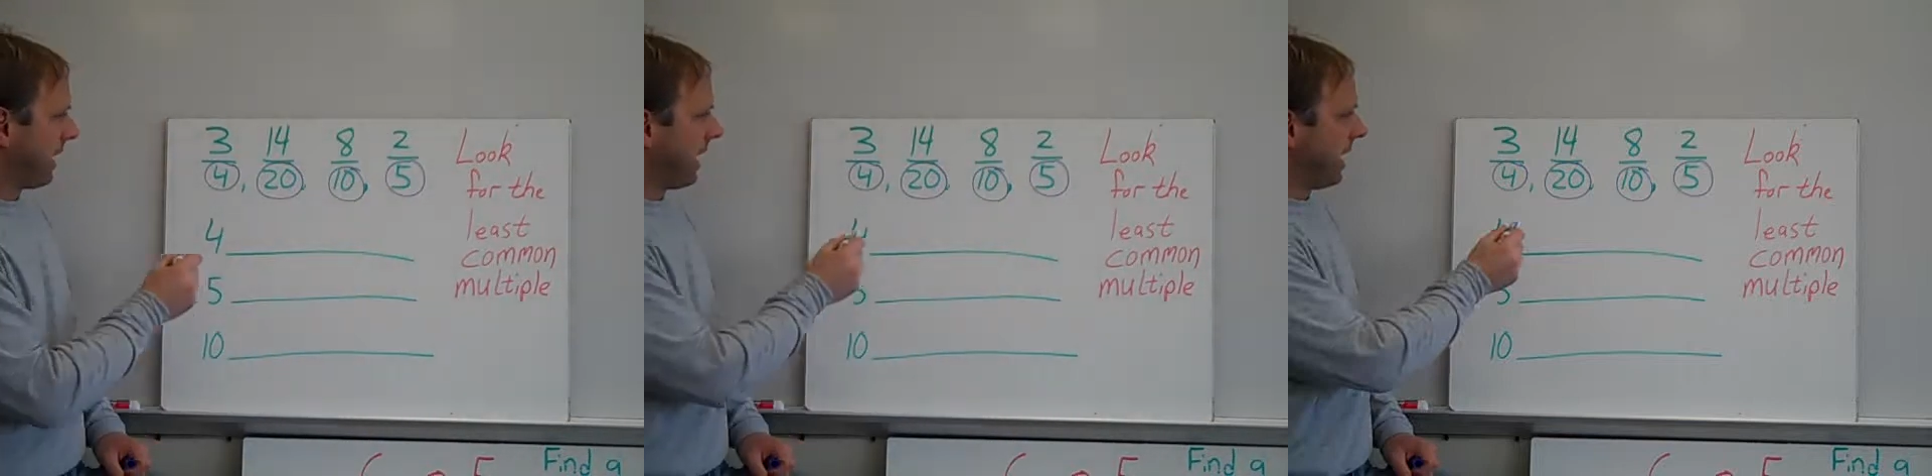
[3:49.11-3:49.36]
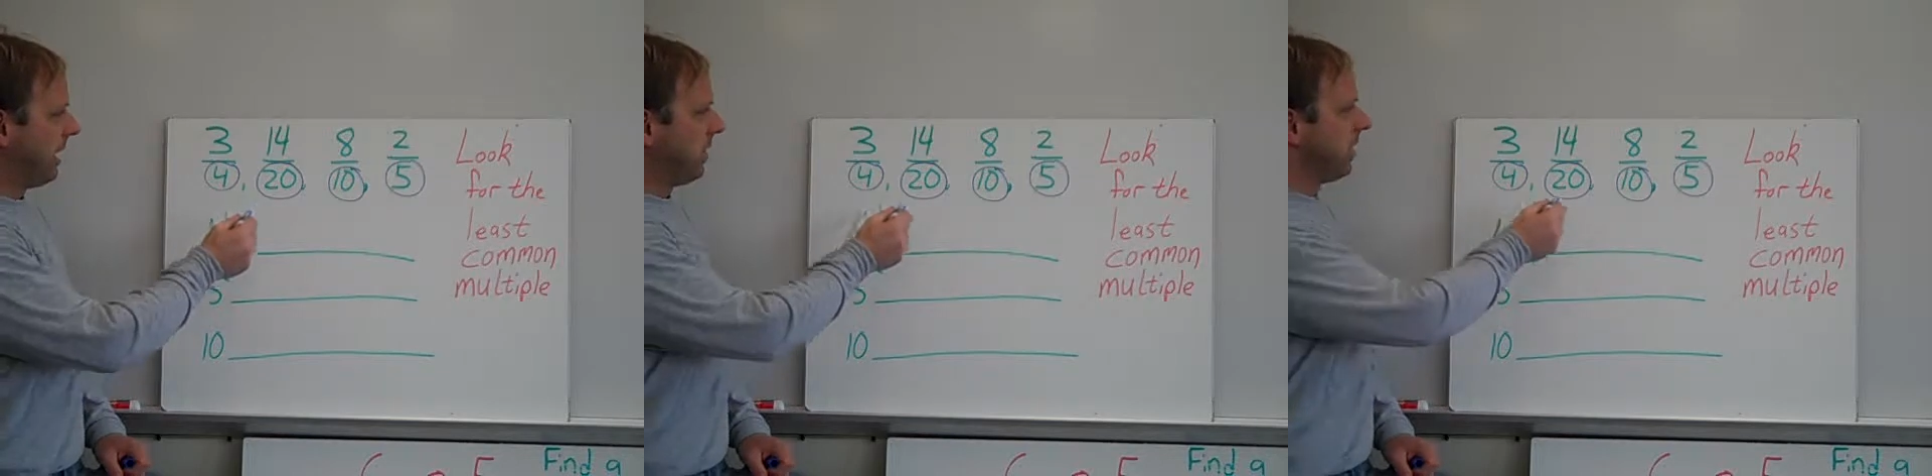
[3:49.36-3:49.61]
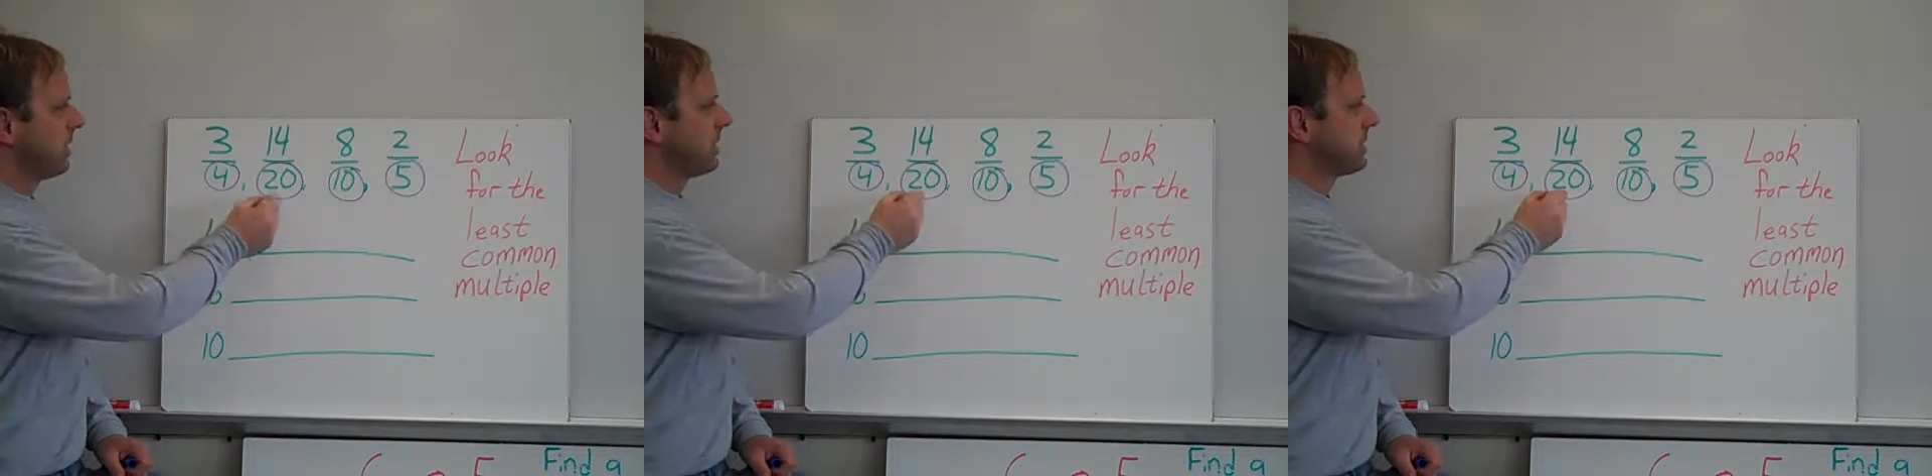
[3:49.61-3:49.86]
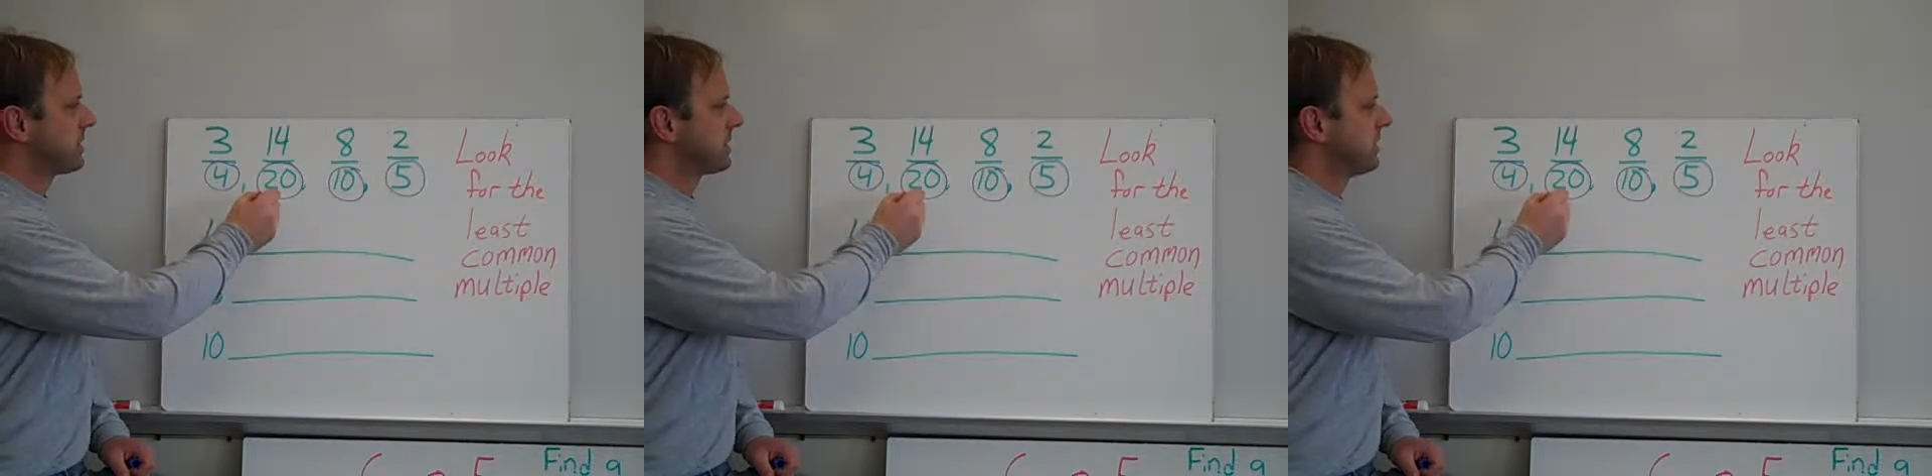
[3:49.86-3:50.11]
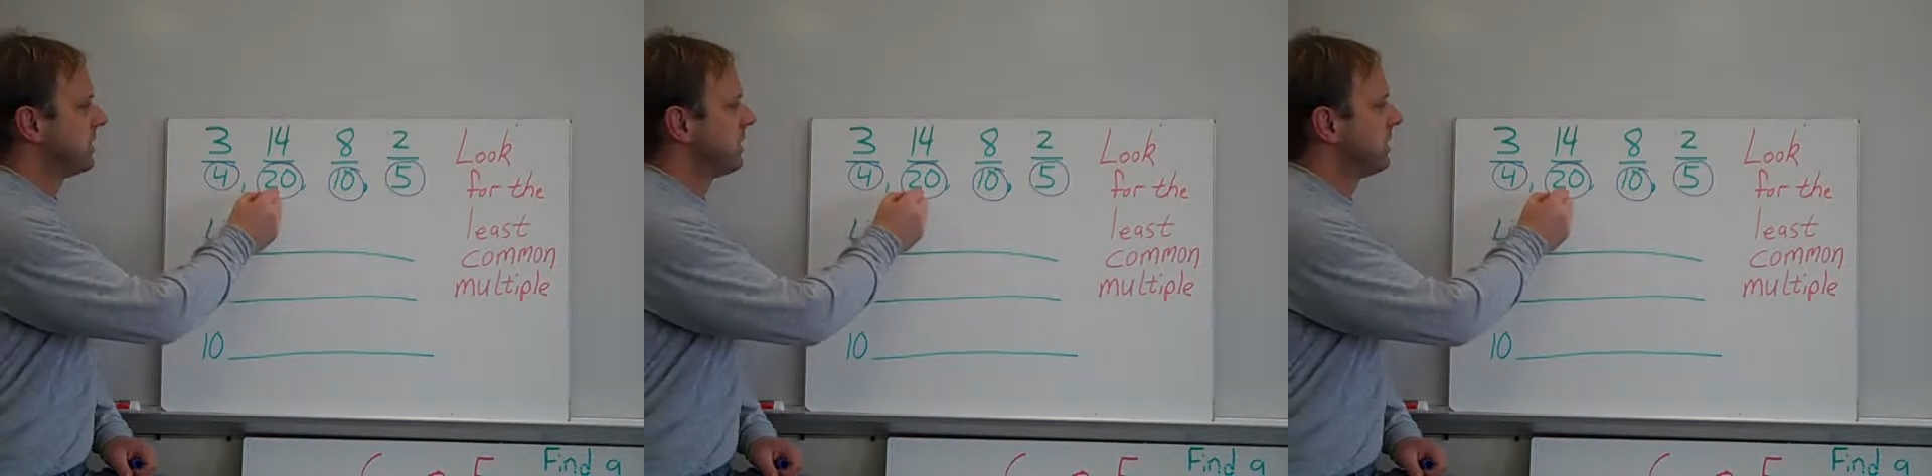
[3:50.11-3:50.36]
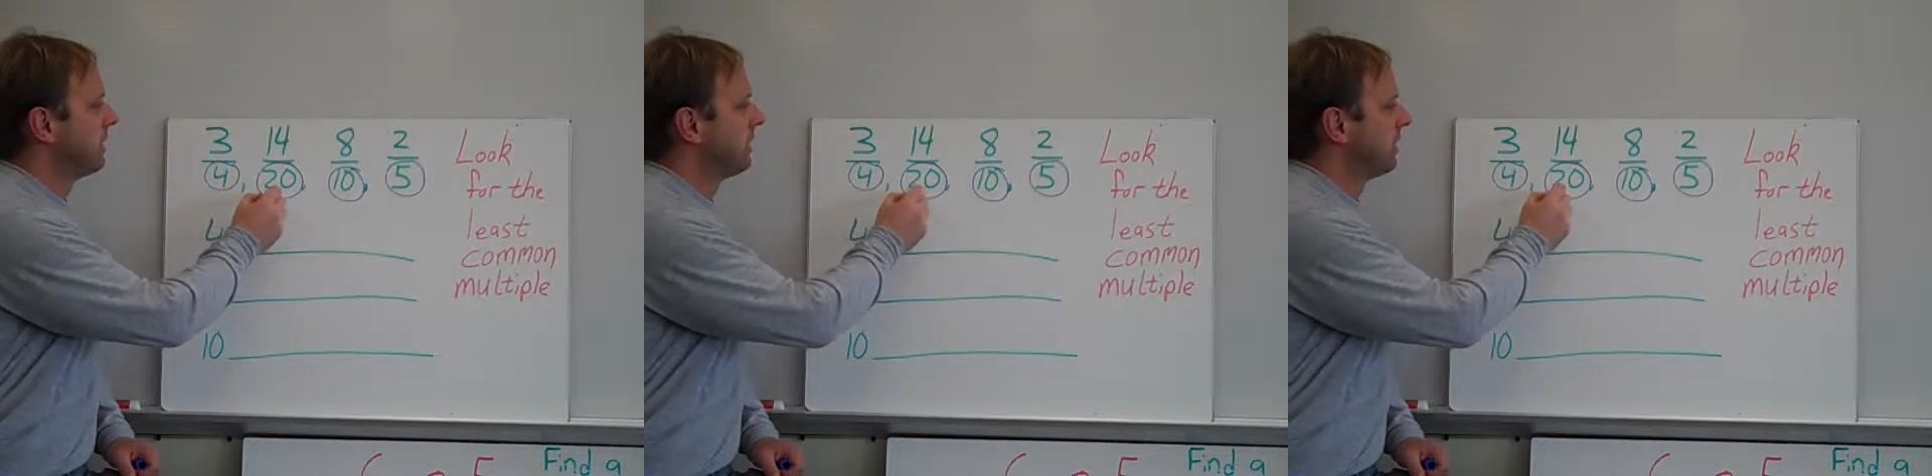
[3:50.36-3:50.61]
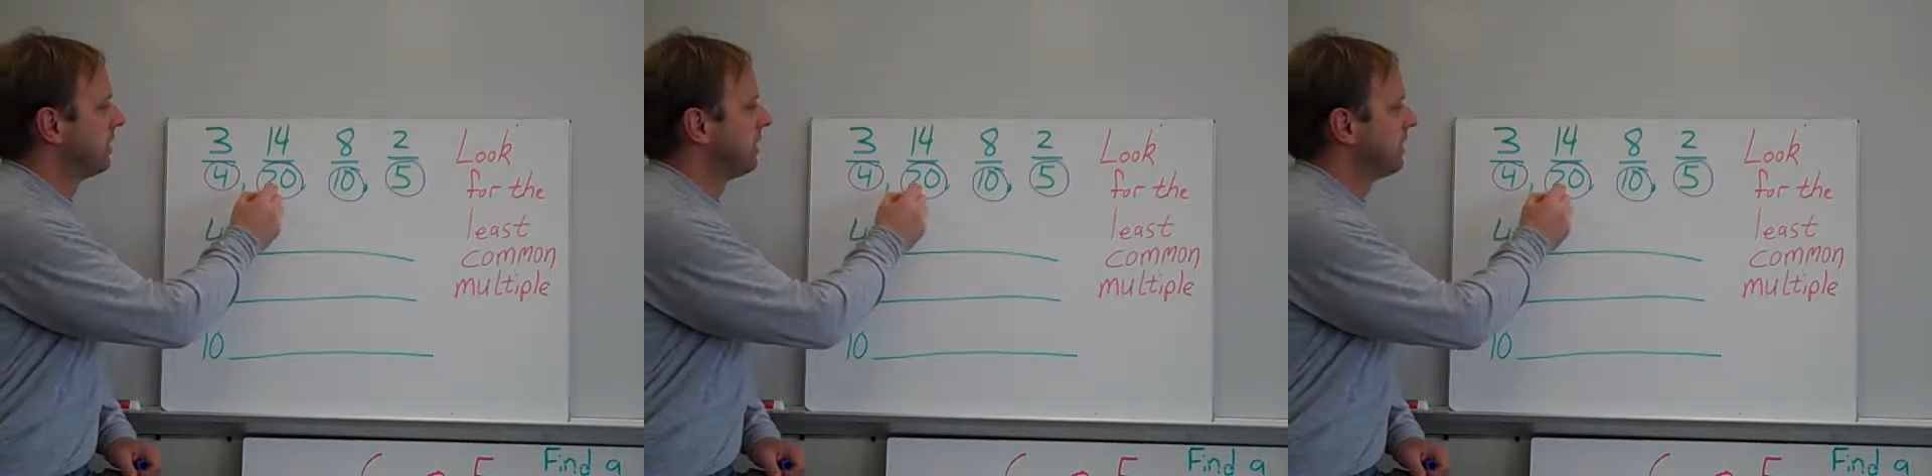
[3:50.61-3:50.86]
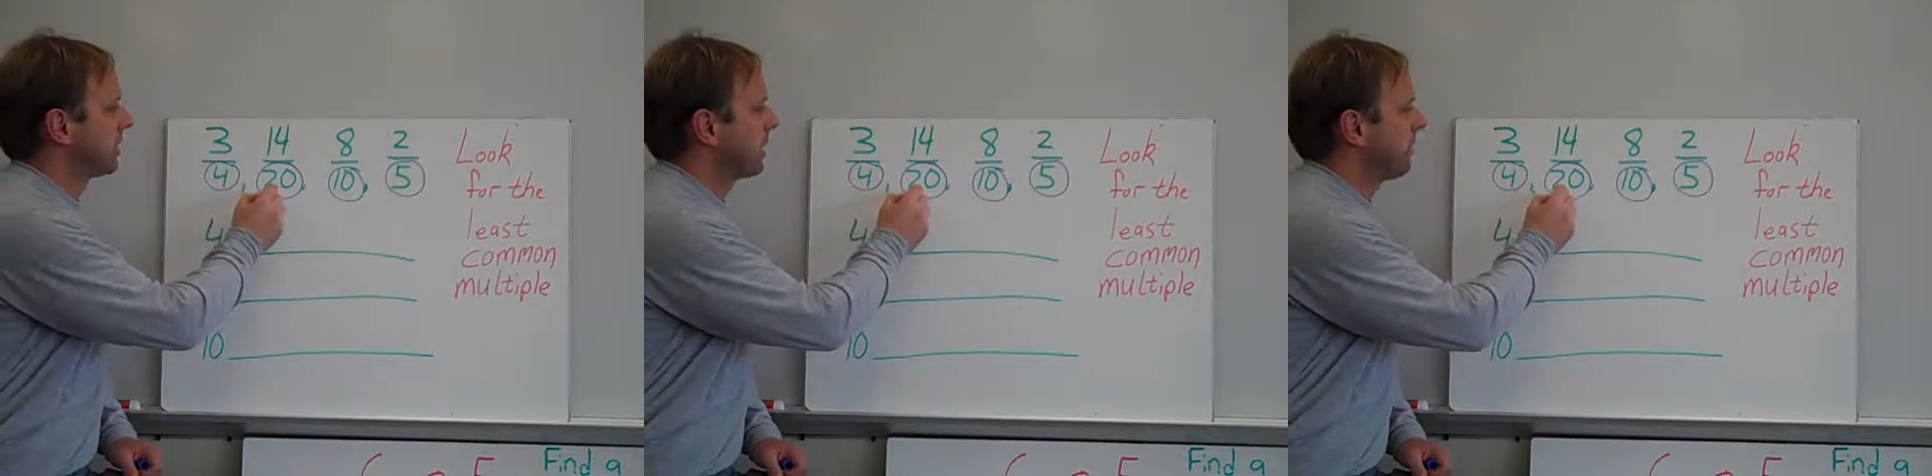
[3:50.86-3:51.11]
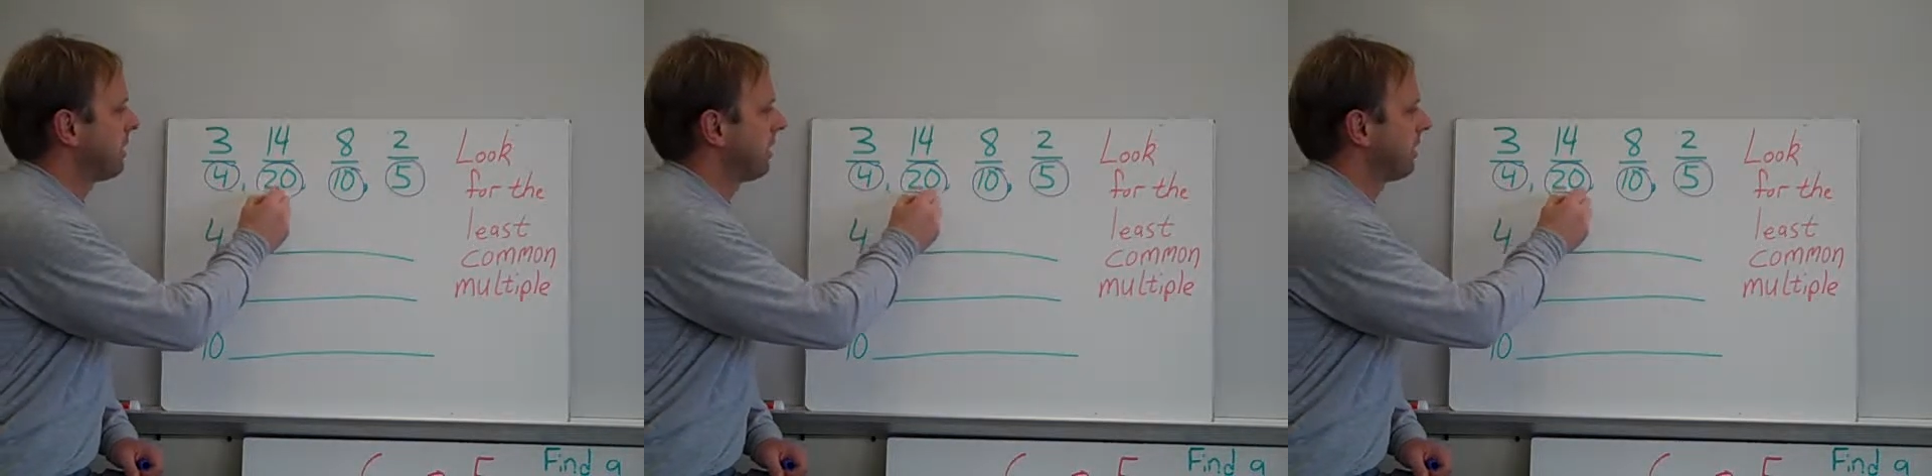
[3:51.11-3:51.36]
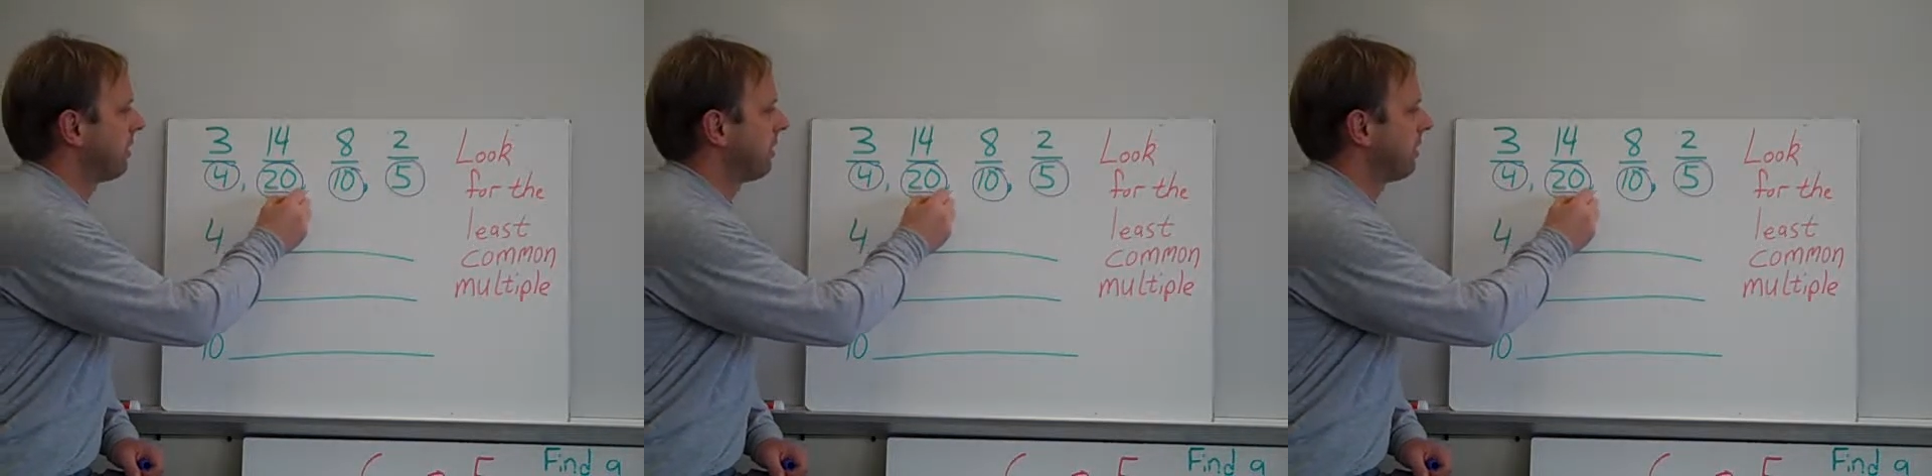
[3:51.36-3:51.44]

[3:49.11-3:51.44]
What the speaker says: I always look at my